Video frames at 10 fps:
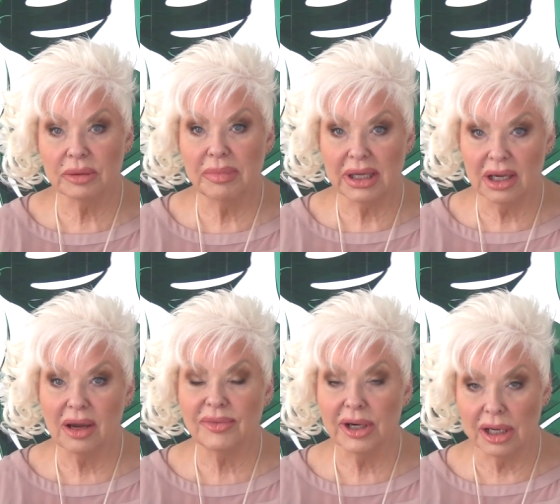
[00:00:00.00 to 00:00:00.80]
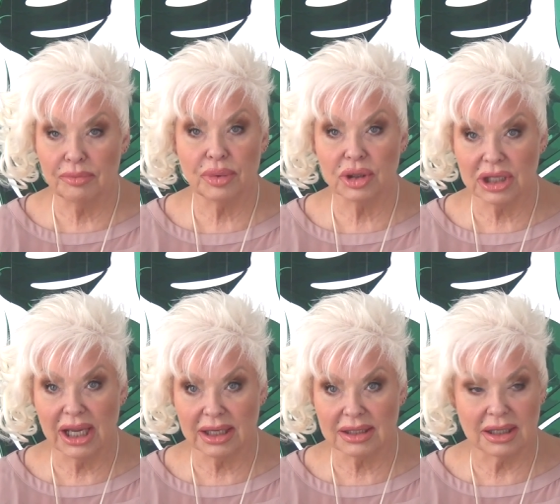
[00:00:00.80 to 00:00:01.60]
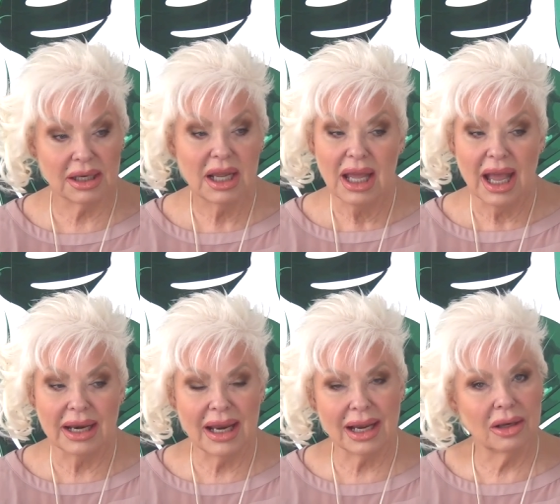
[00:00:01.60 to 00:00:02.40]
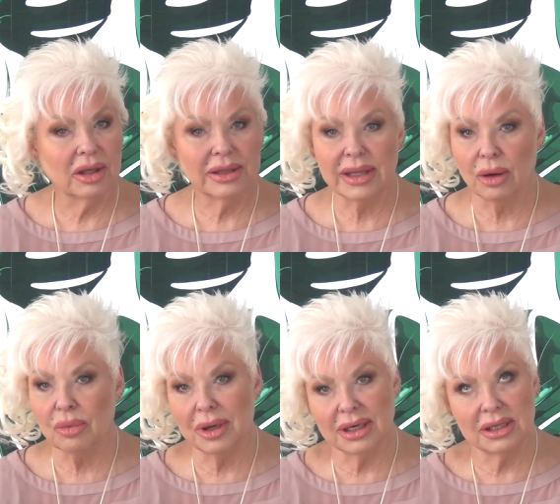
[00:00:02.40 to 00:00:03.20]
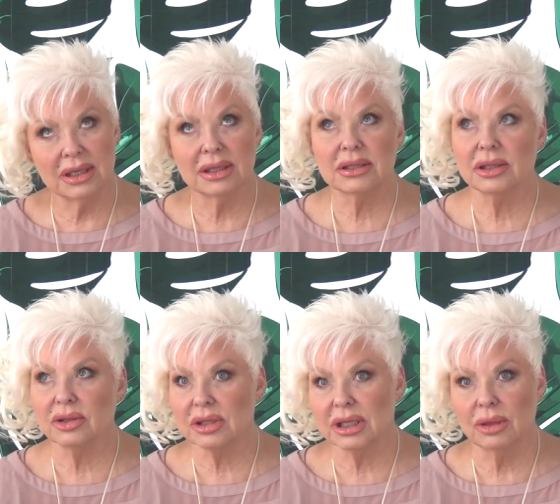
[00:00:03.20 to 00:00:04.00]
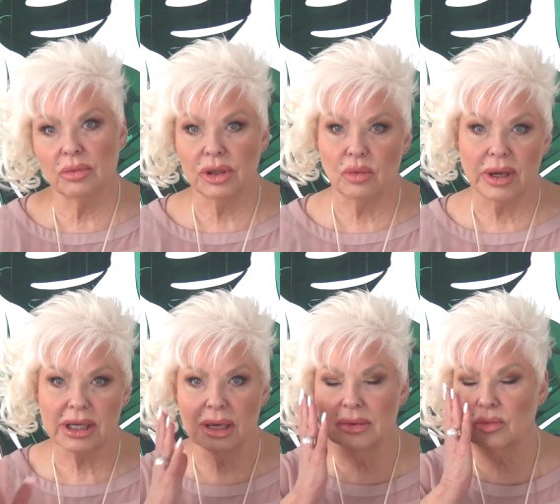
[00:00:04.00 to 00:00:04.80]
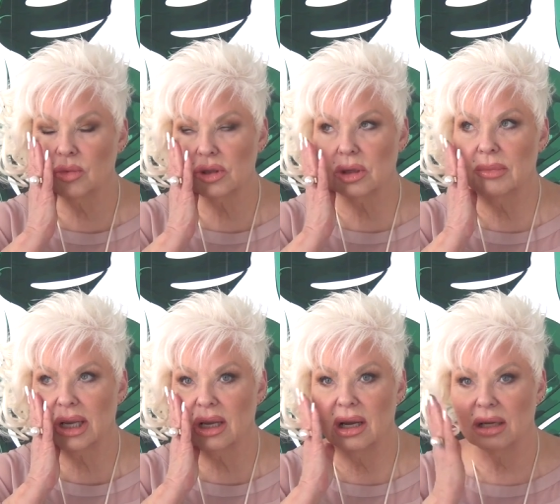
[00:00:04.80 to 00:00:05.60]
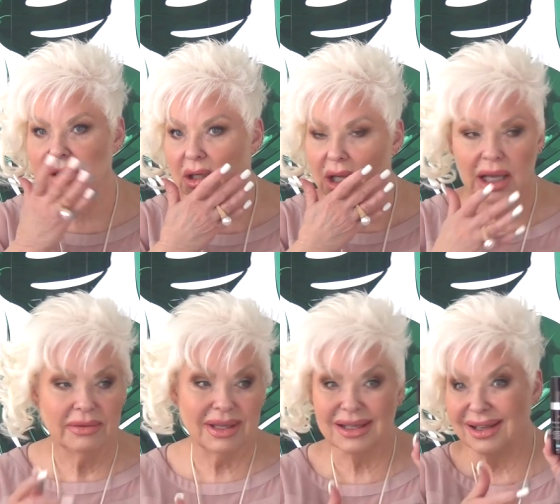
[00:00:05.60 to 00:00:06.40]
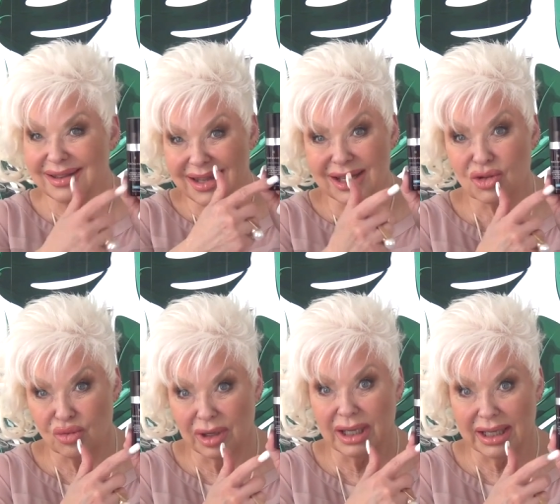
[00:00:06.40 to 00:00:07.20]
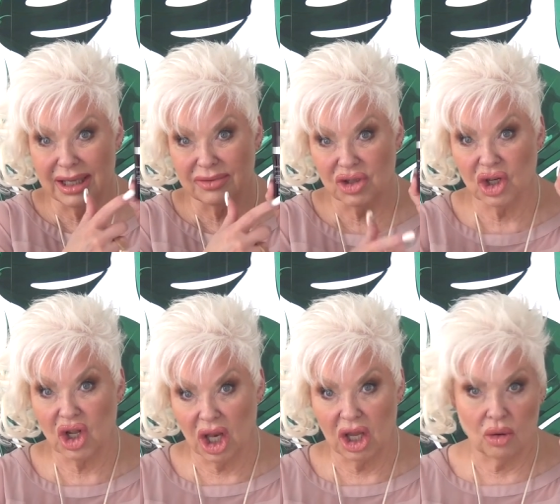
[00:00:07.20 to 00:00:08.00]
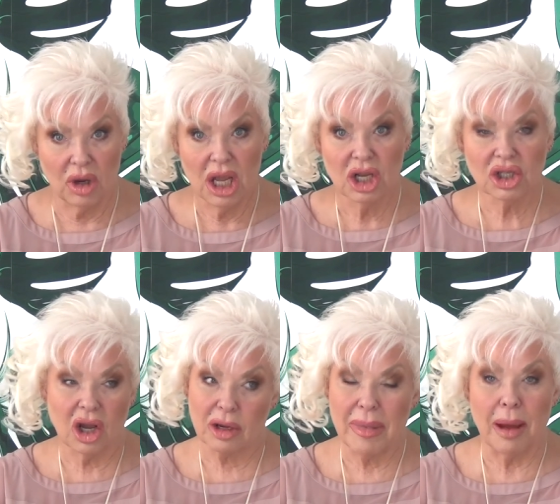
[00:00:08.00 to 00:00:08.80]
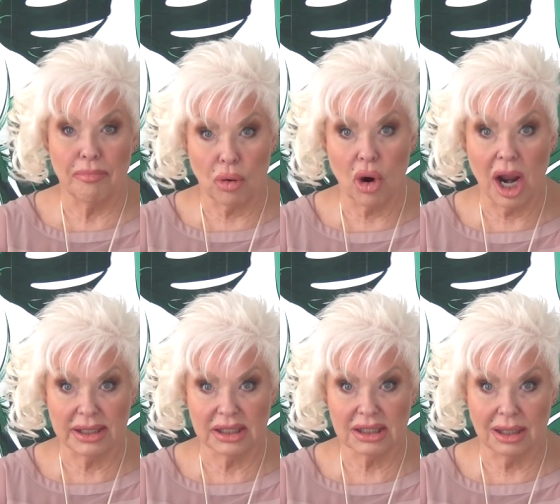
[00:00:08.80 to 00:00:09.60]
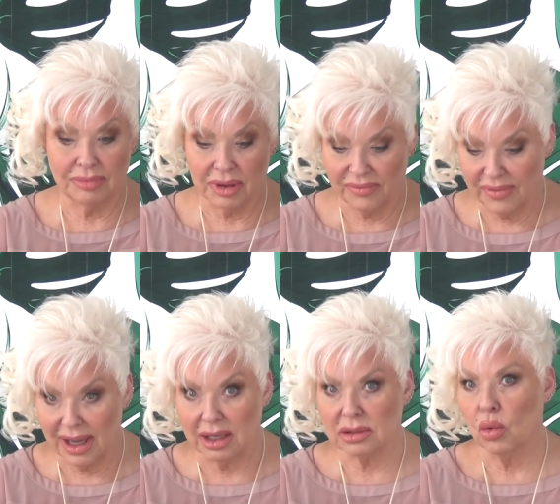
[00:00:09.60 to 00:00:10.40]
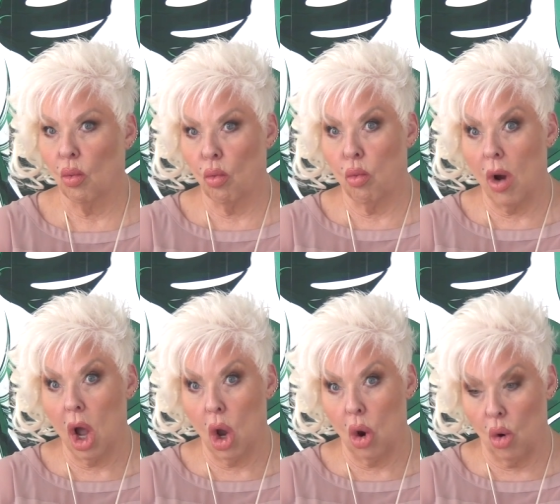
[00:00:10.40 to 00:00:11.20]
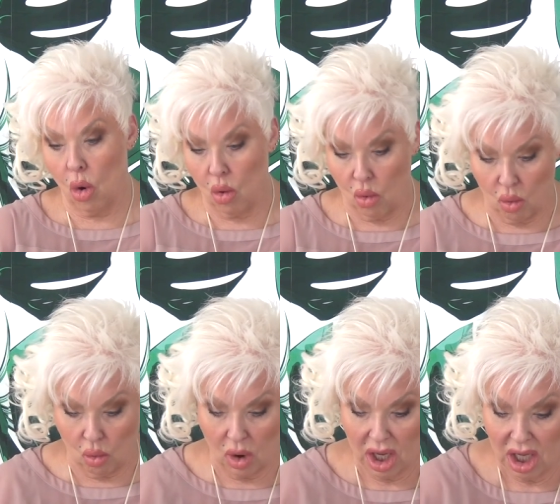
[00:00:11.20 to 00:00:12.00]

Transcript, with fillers: to be covered and protected. And not only that, what it does to your skin when you wake up in the morning. Oh my gosh, this, this really gives you a glow. Talk about brightens up your face. Whoa.